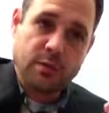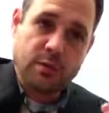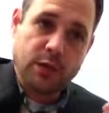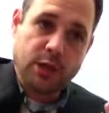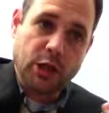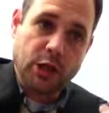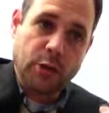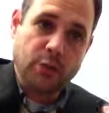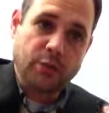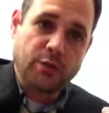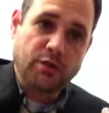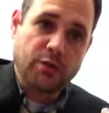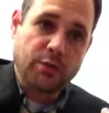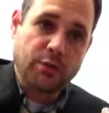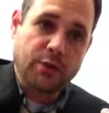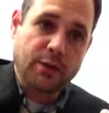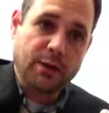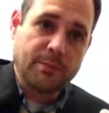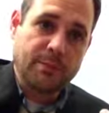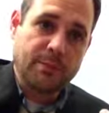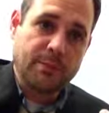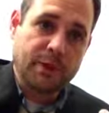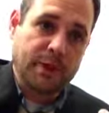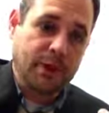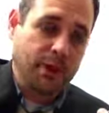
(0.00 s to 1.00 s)
the lowest note that
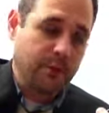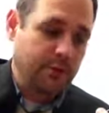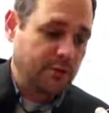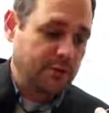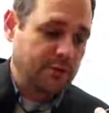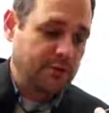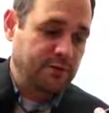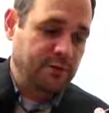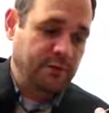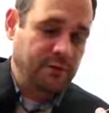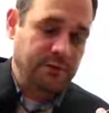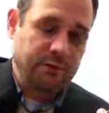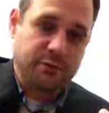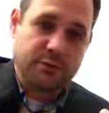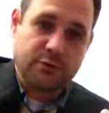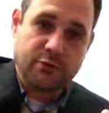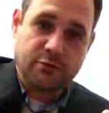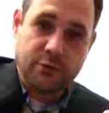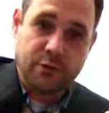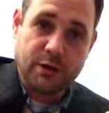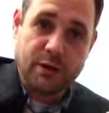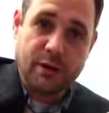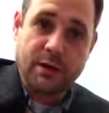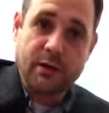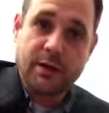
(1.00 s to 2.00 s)
I'm playing on the 6th
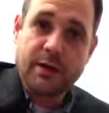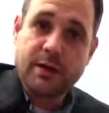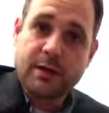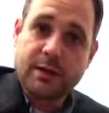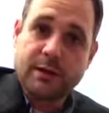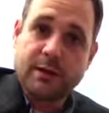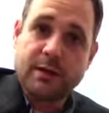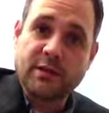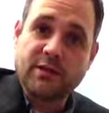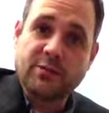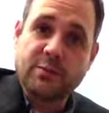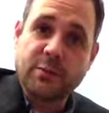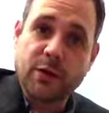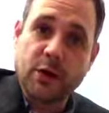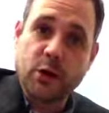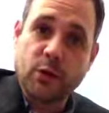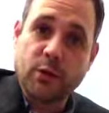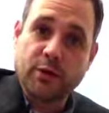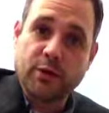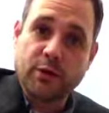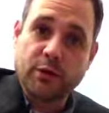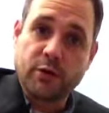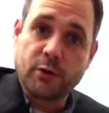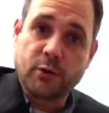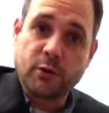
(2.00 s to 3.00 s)
string lets me know
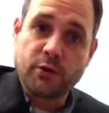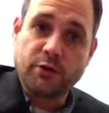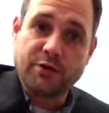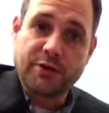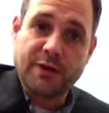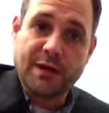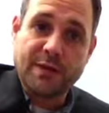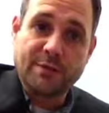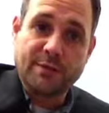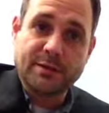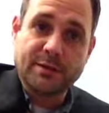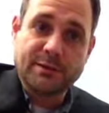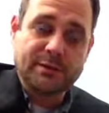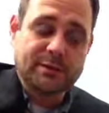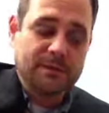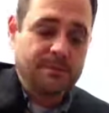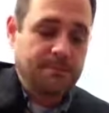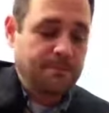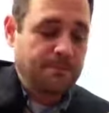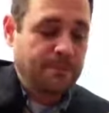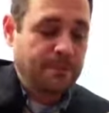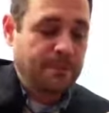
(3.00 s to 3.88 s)
what the chord's name is.